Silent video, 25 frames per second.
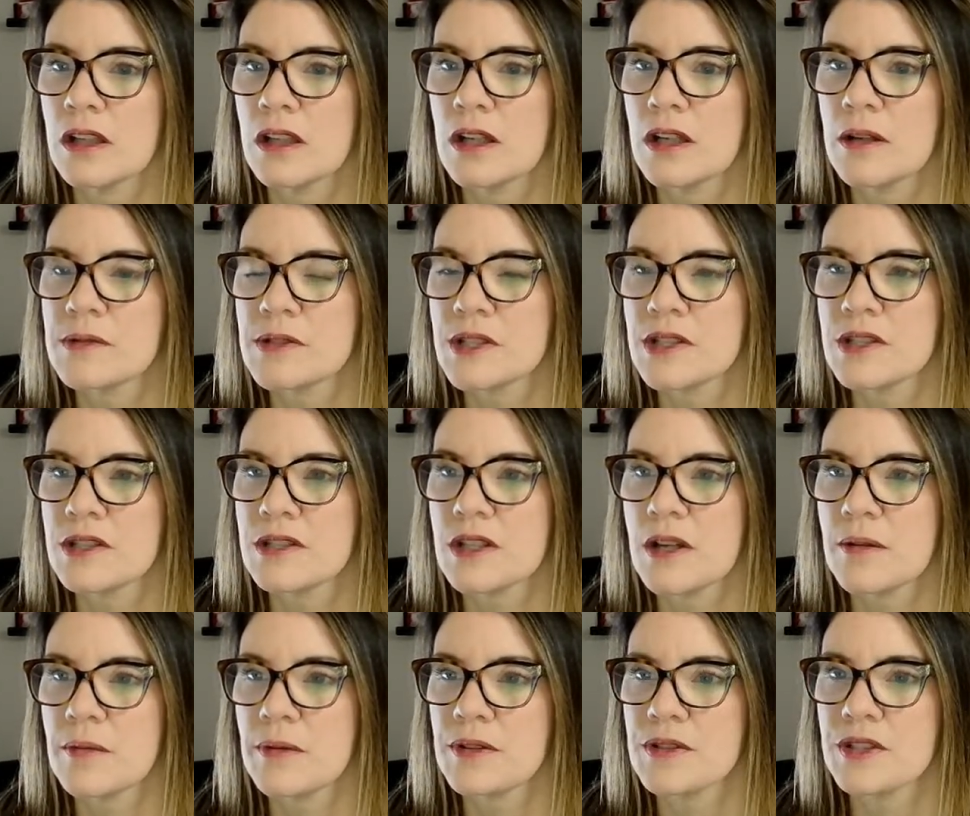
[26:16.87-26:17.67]
I'm just
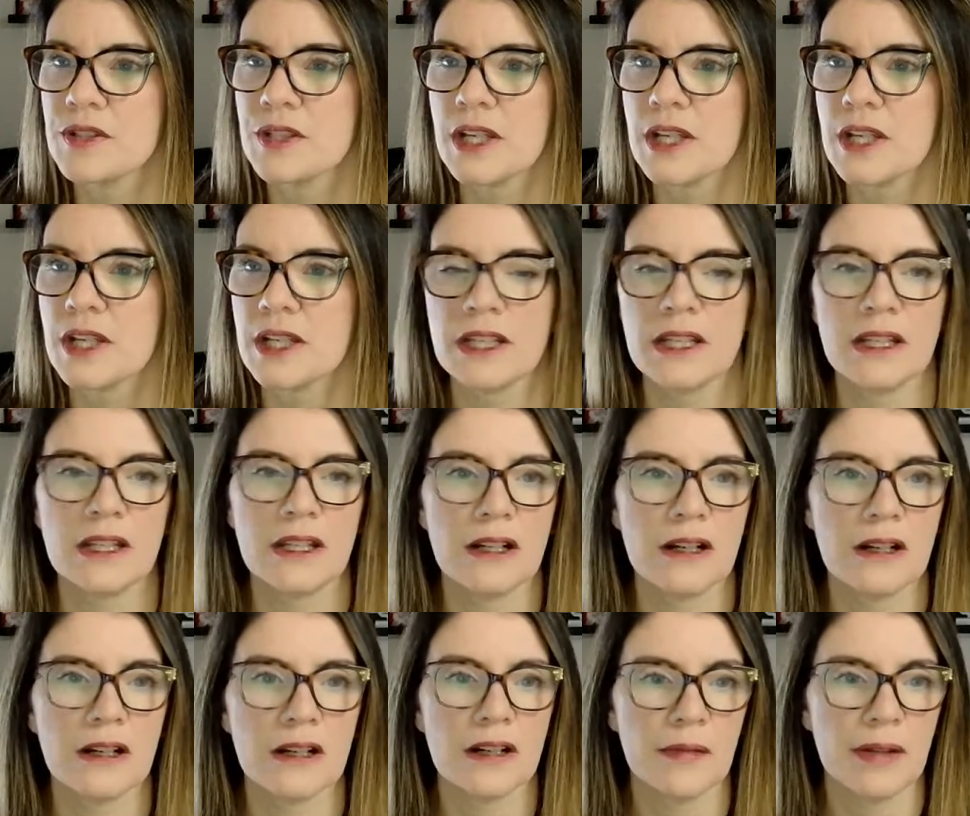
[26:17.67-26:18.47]
double checking
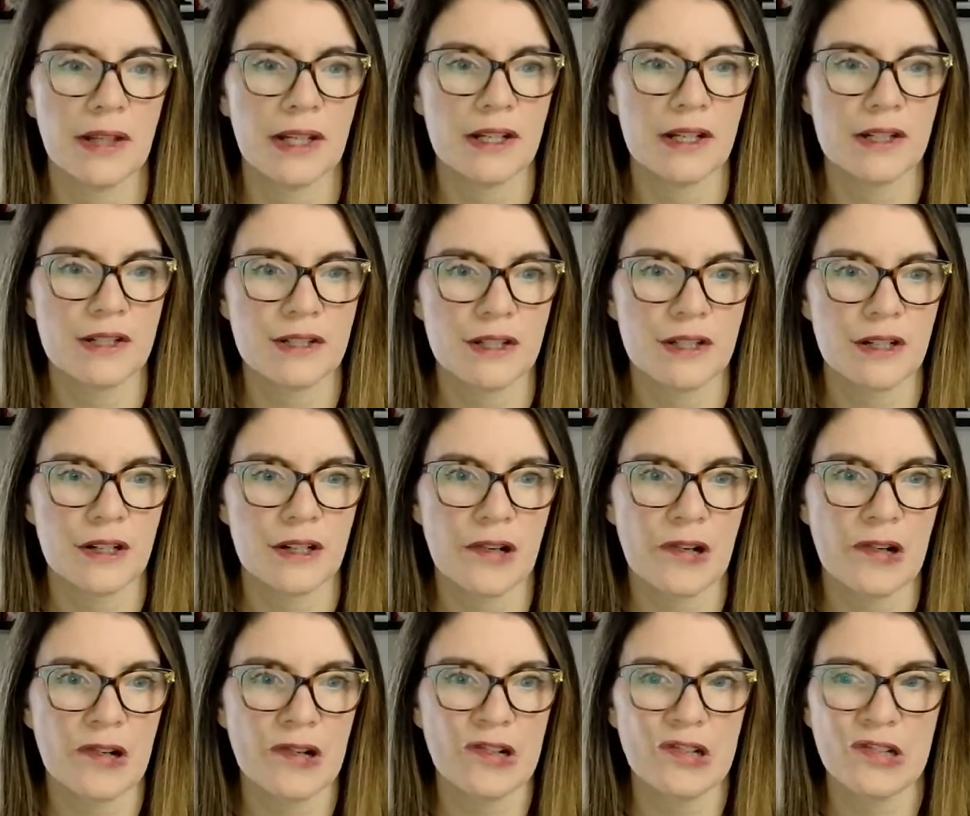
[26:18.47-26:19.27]
here to make
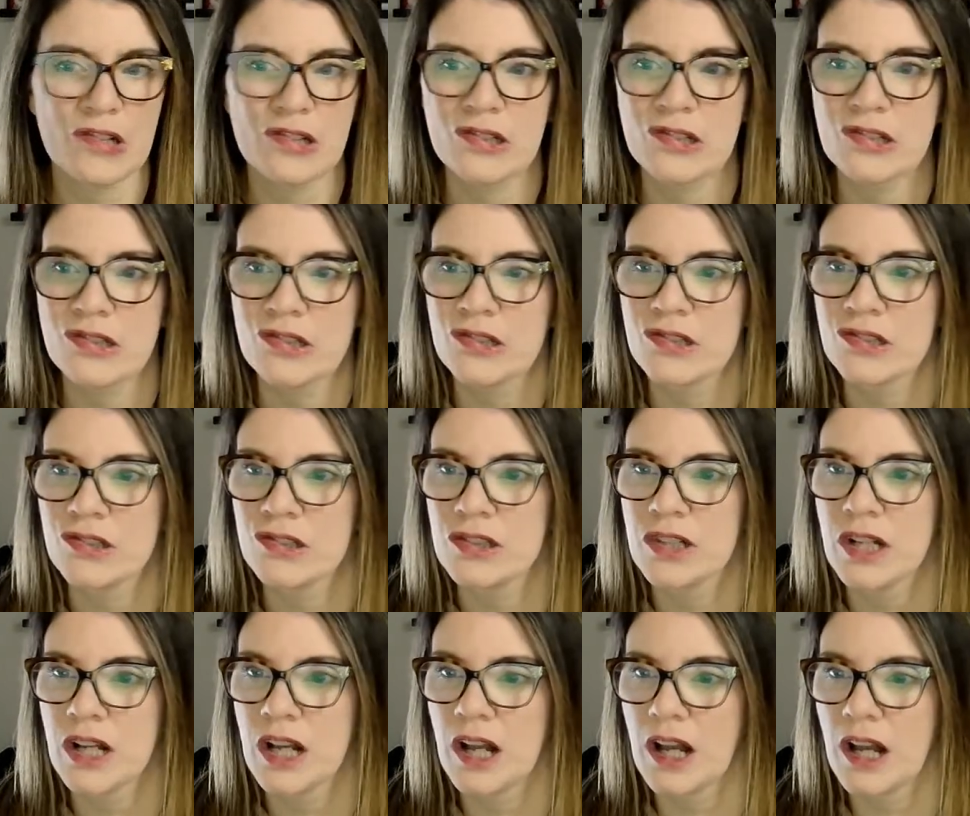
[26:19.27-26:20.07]
sure
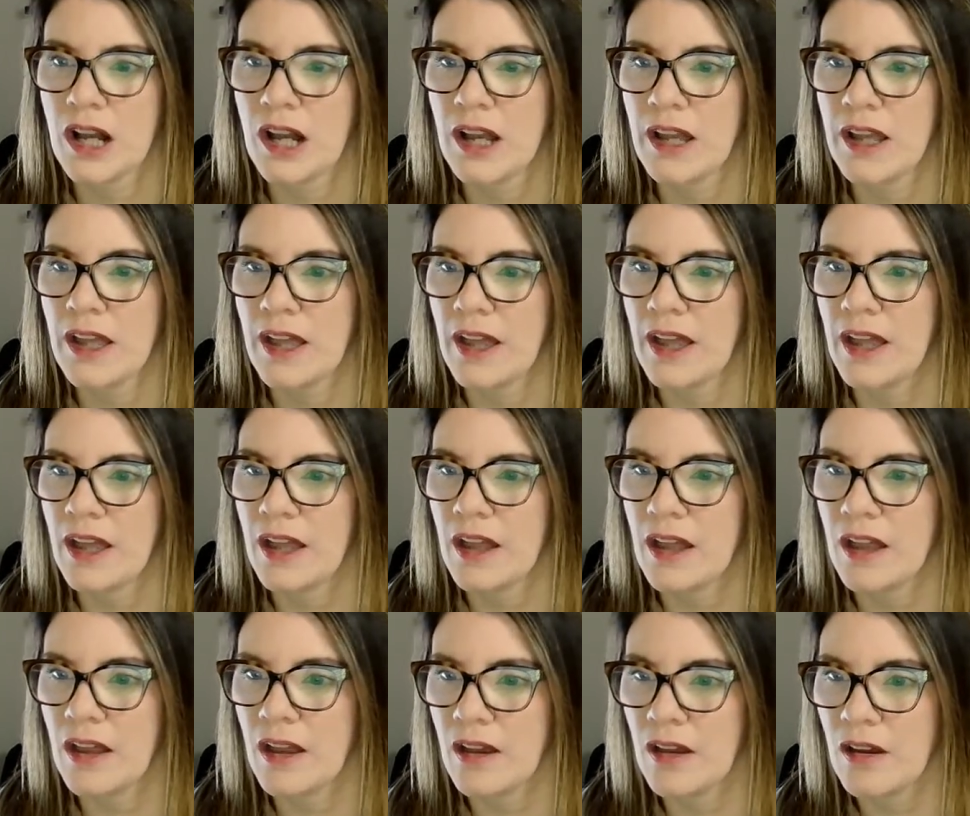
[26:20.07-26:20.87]
I
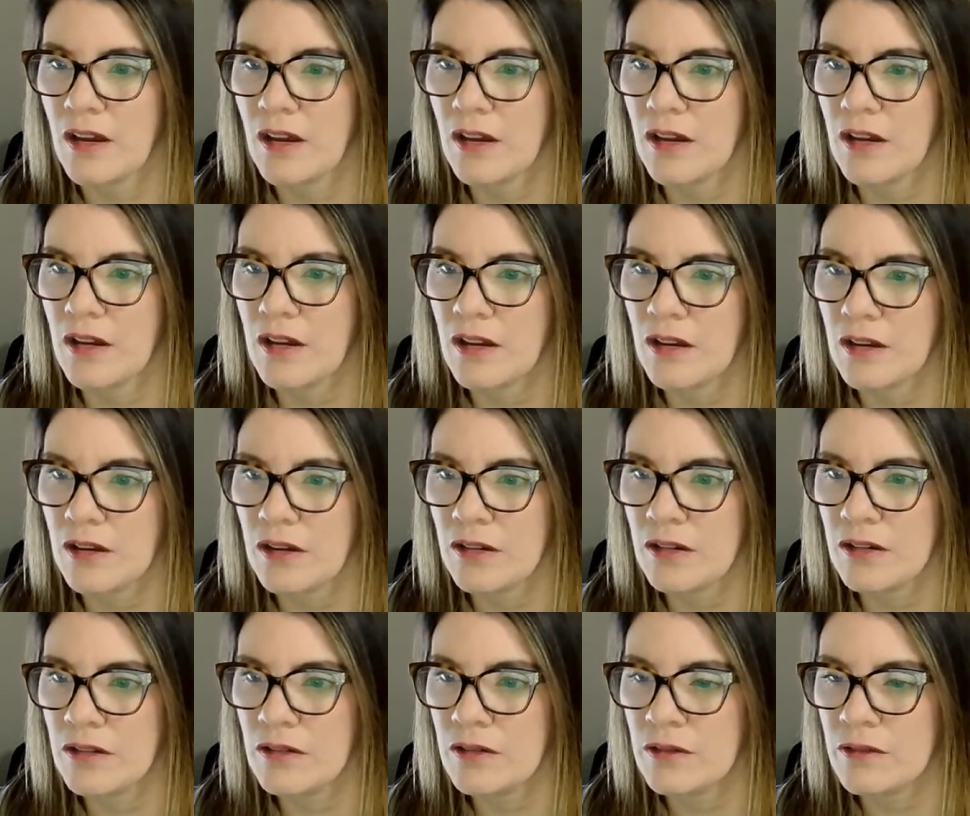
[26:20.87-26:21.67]

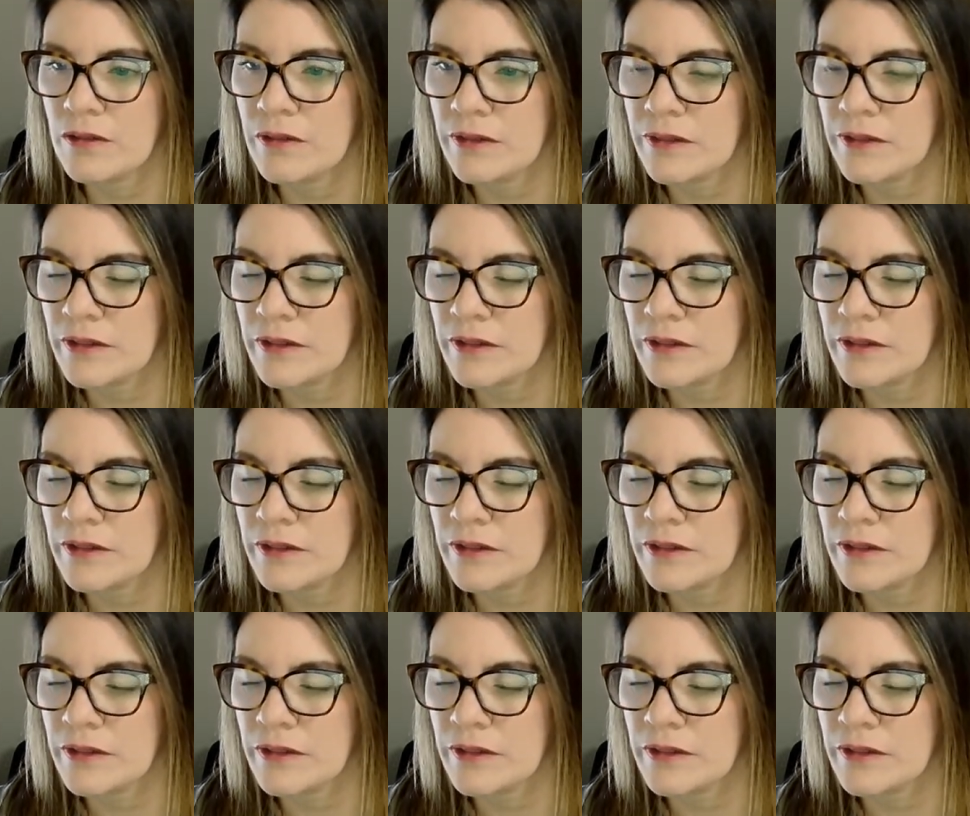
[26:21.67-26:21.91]
have.